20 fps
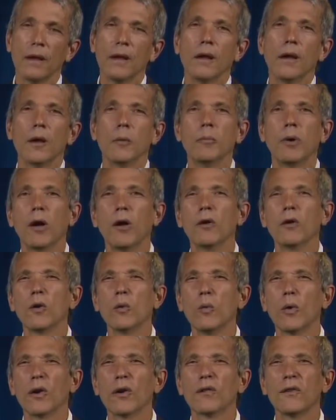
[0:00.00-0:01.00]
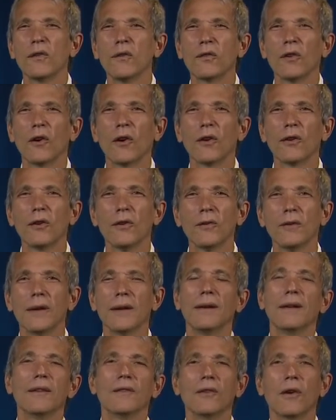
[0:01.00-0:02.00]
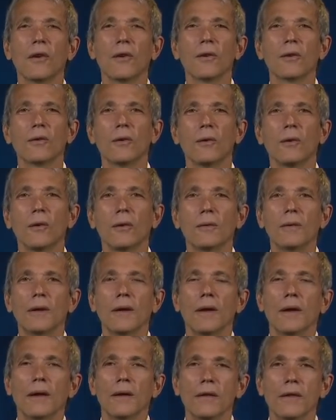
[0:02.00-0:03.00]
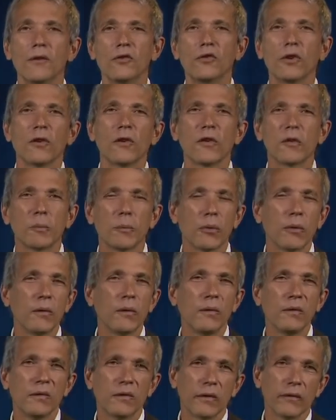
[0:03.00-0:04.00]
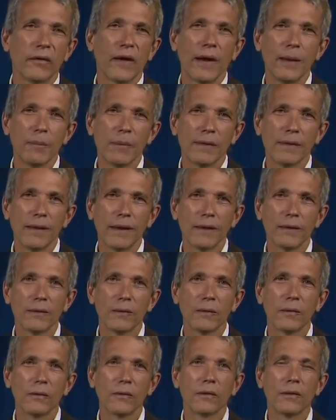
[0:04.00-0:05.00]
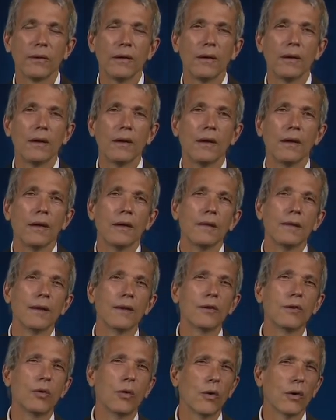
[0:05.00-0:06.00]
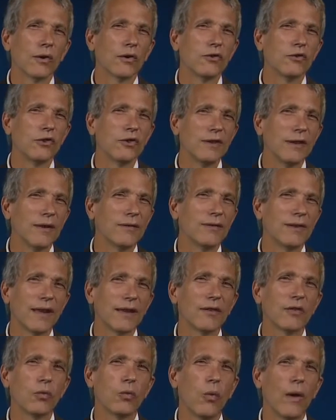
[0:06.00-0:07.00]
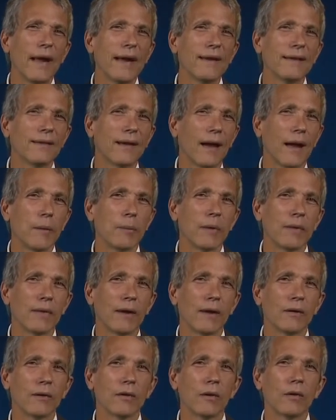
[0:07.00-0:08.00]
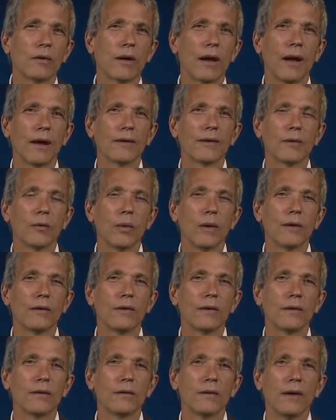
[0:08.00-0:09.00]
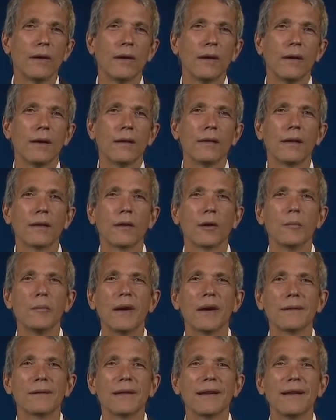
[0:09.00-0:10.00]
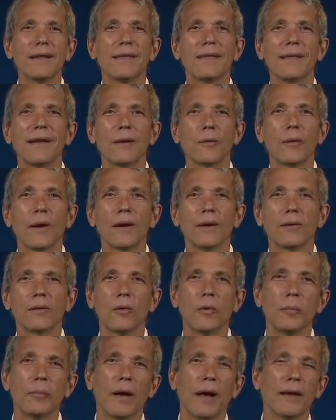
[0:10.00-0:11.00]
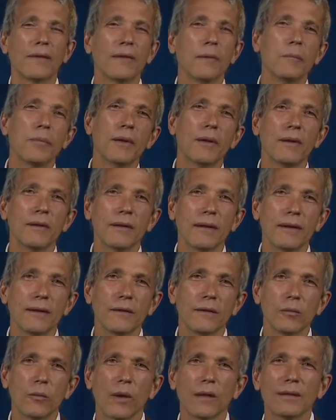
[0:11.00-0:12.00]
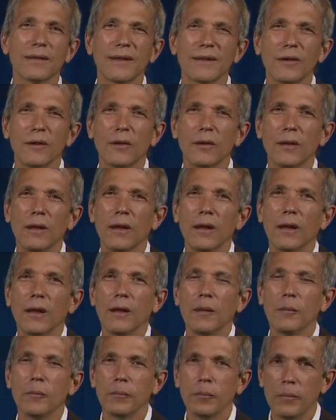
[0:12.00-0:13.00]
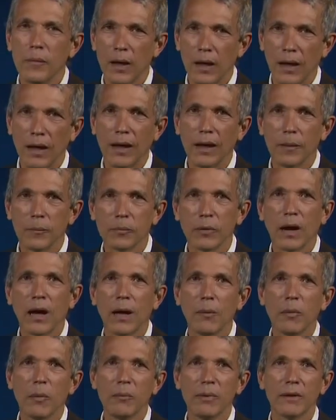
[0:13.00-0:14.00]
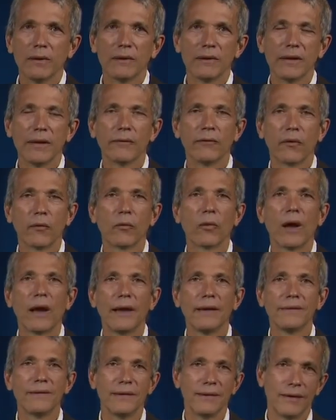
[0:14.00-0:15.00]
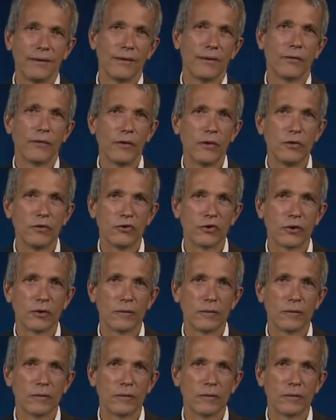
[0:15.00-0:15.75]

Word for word: Paul Gewirtz has argued in his article, The Jurisprudence of Hypotheticals, that courts should give less weight to hypothetical consequences that are merely theoretical possibilities with little uh, probability of arising in the future.